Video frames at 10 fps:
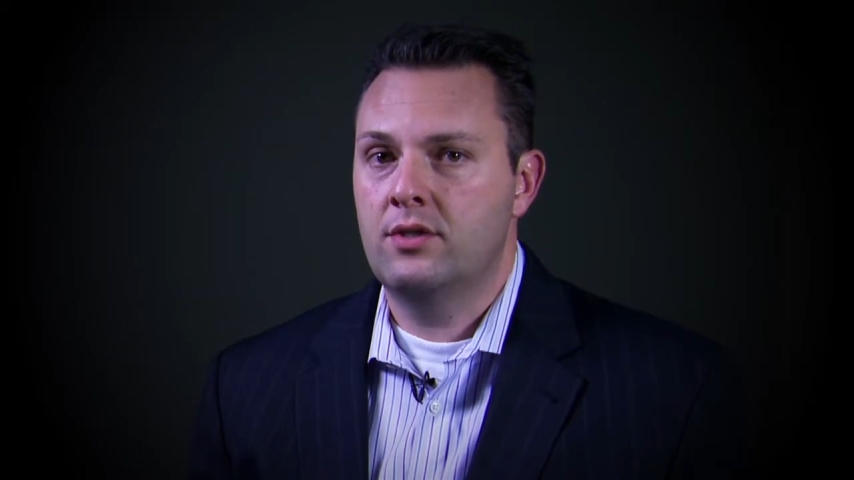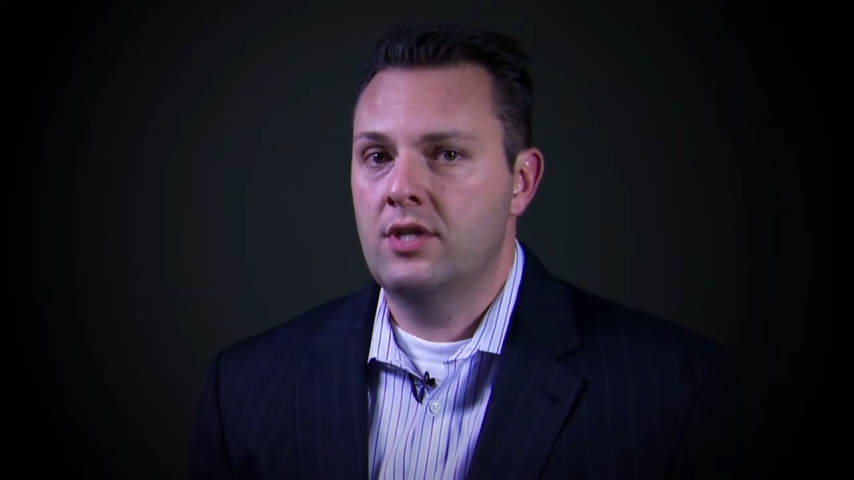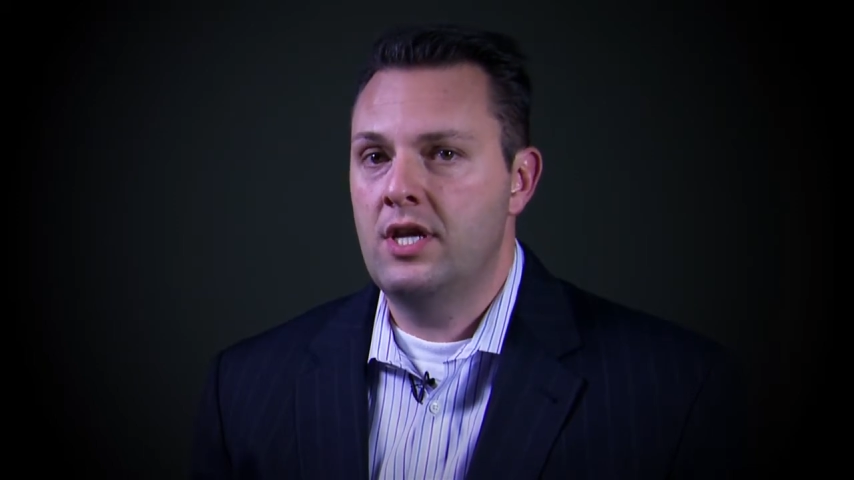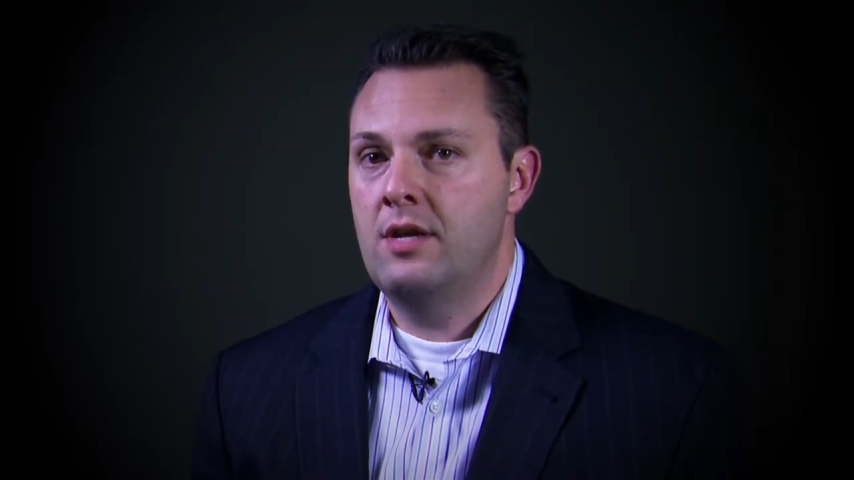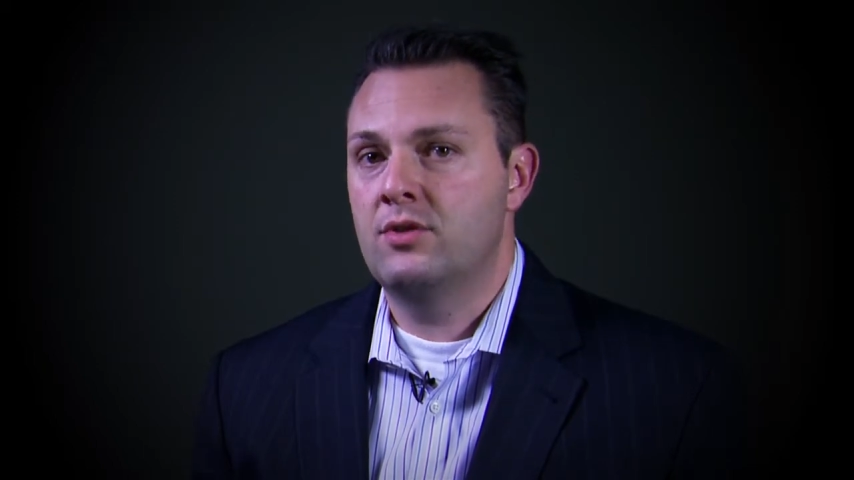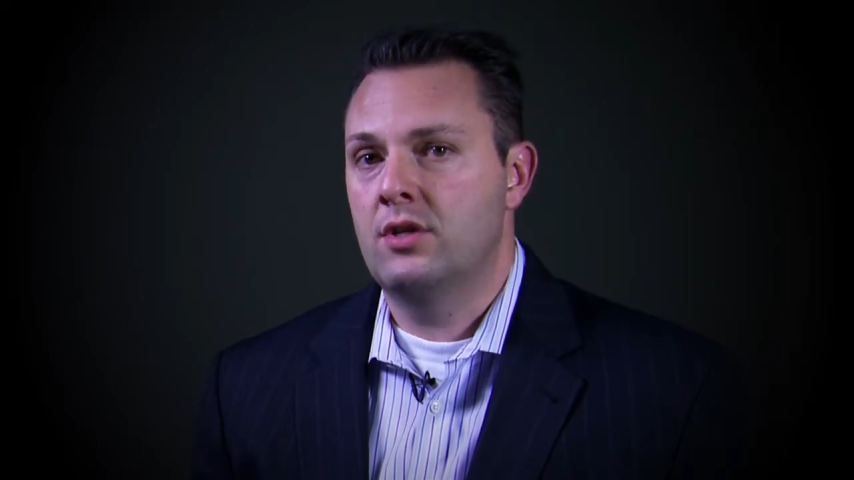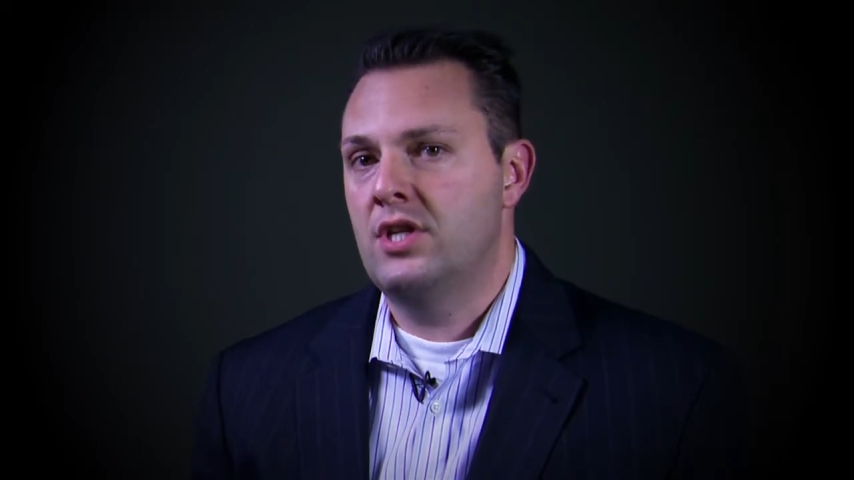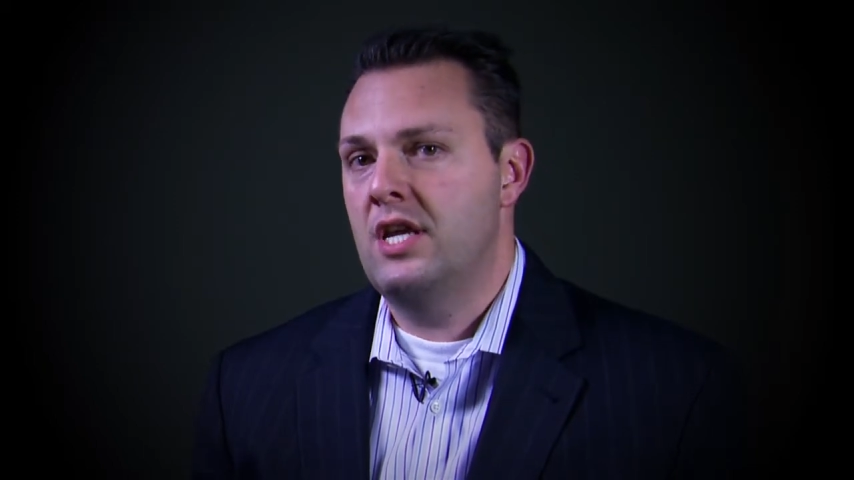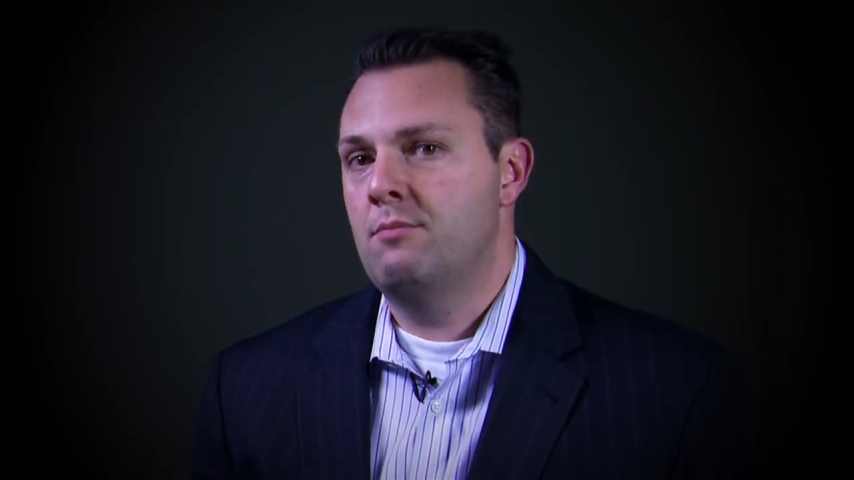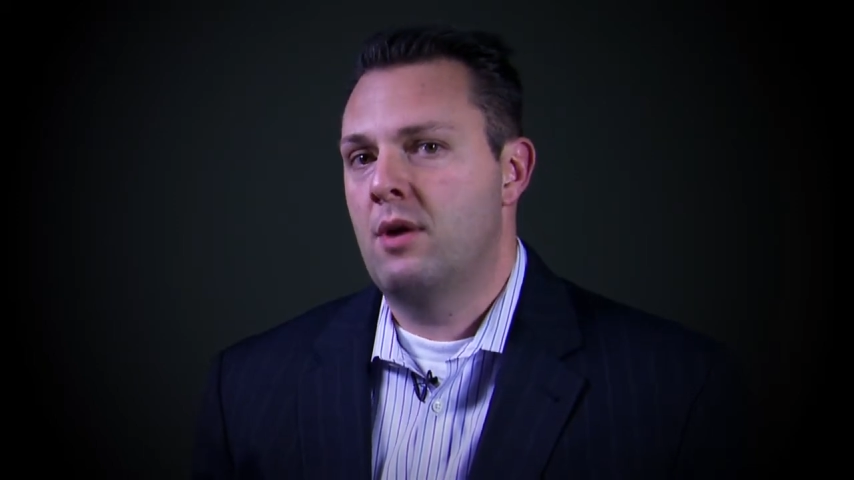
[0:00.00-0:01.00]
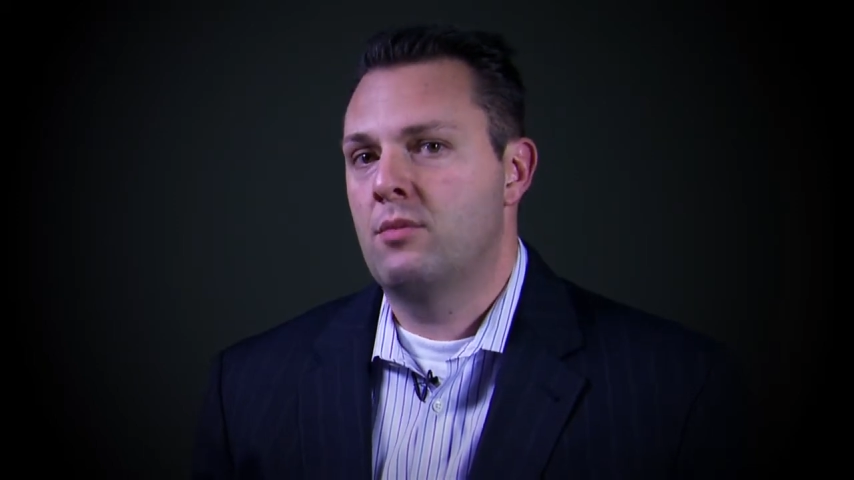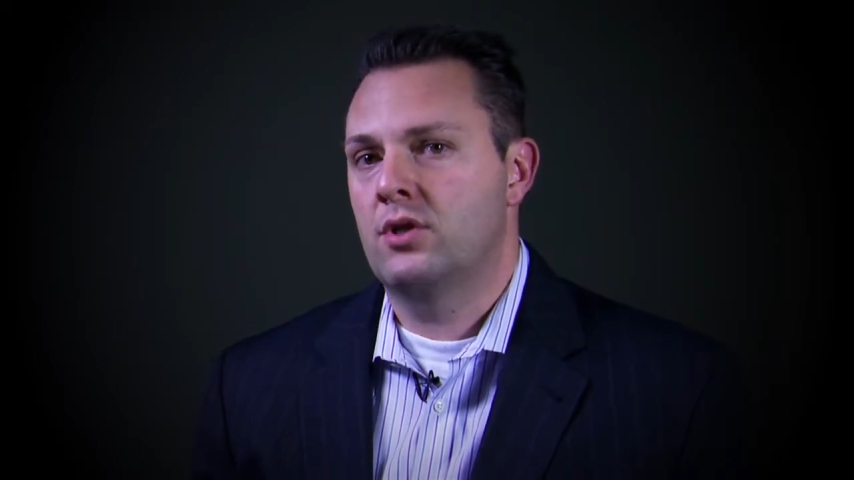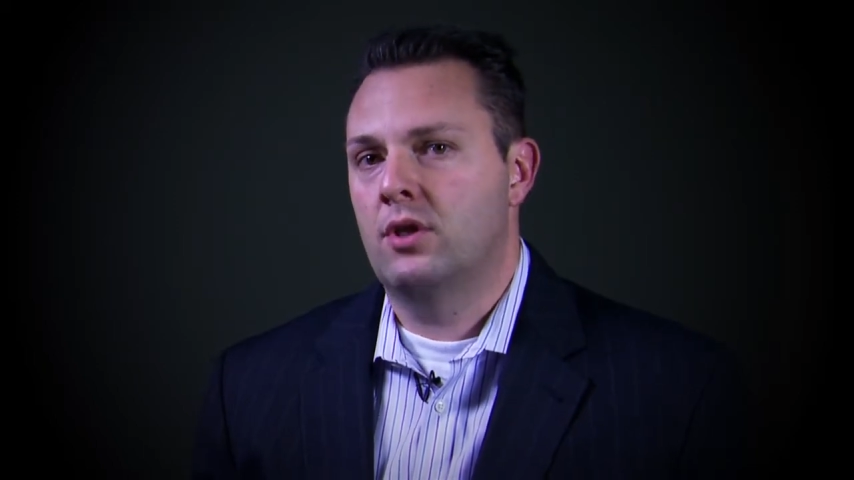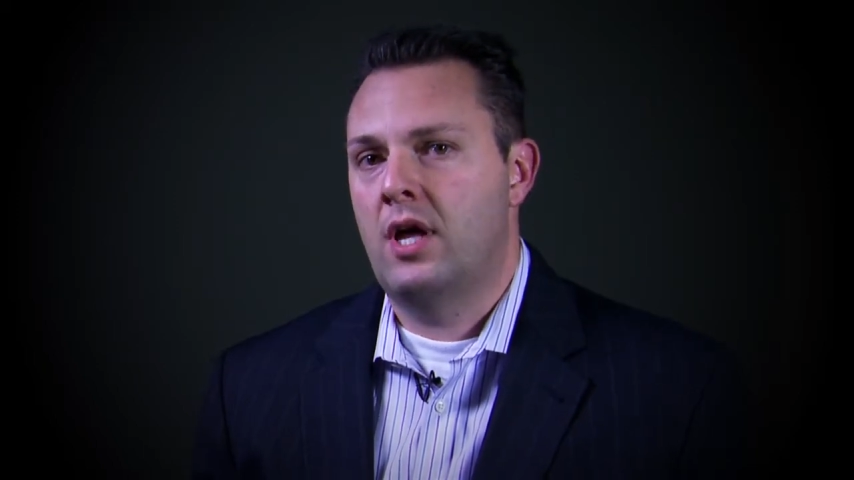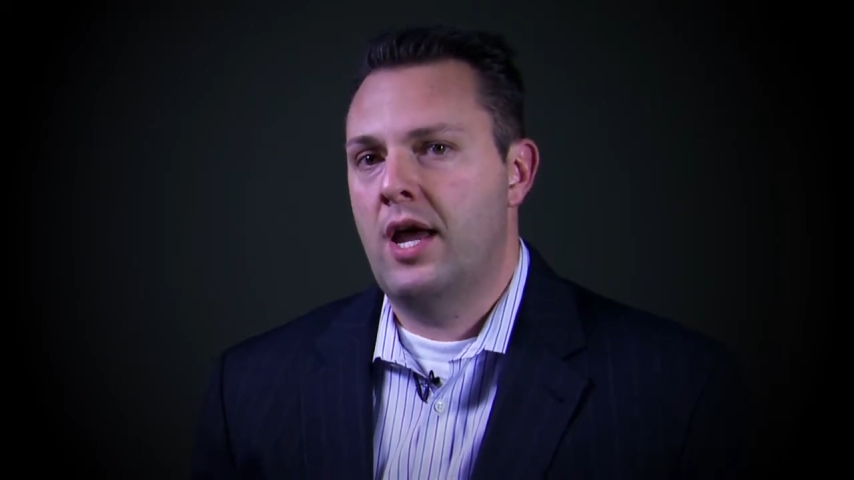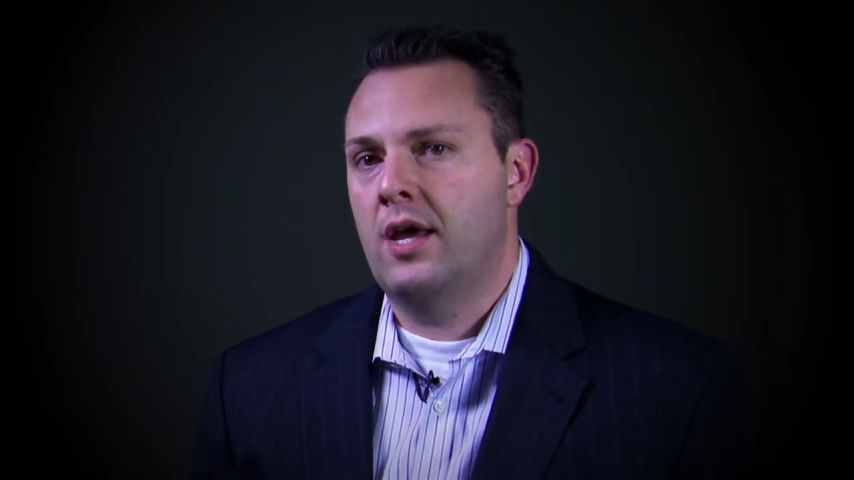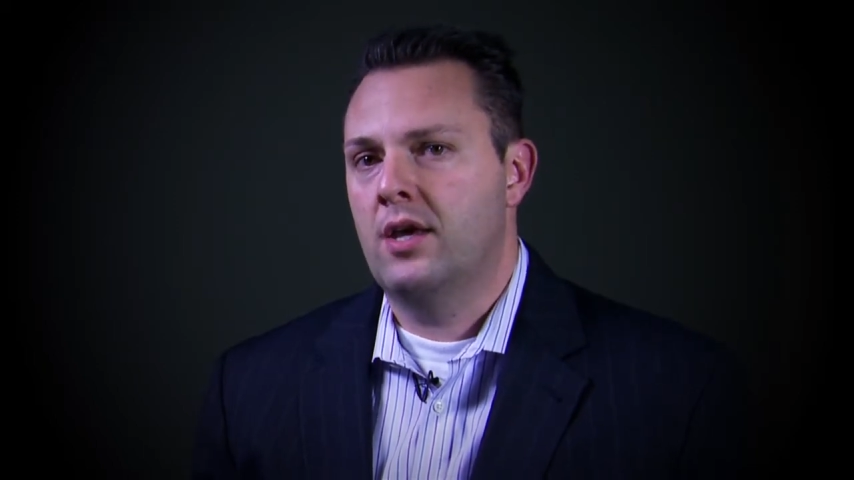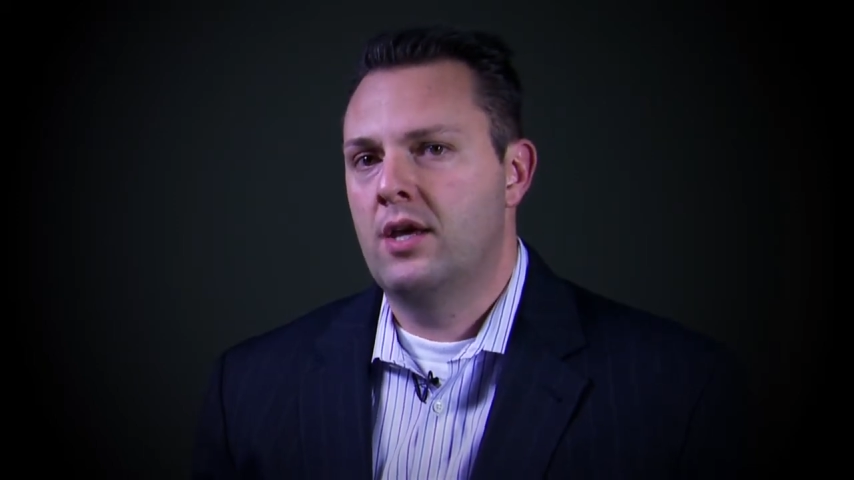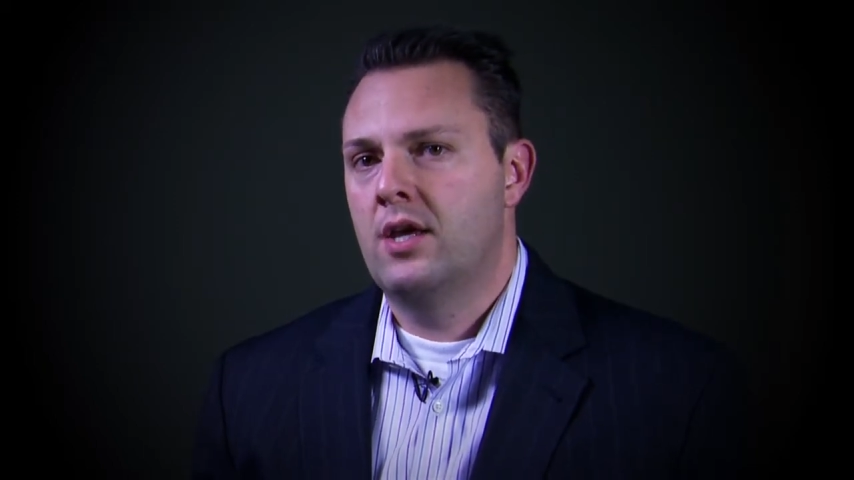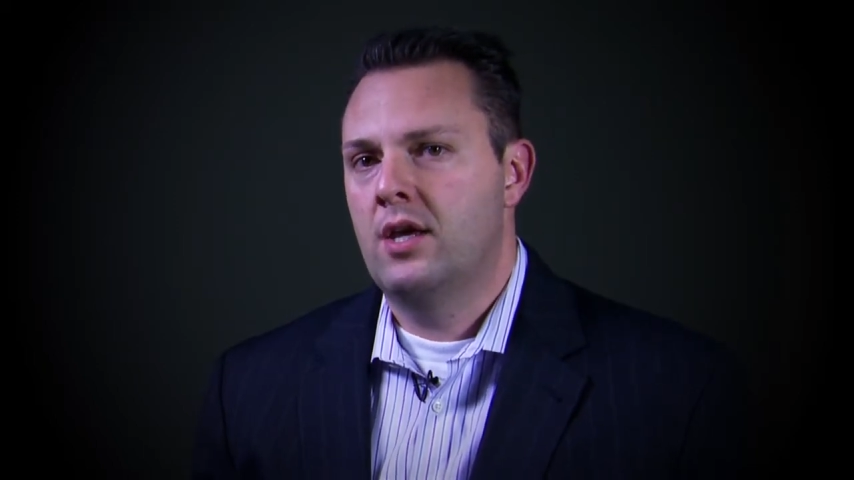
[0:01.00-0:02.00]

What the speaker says: teams, and team members alike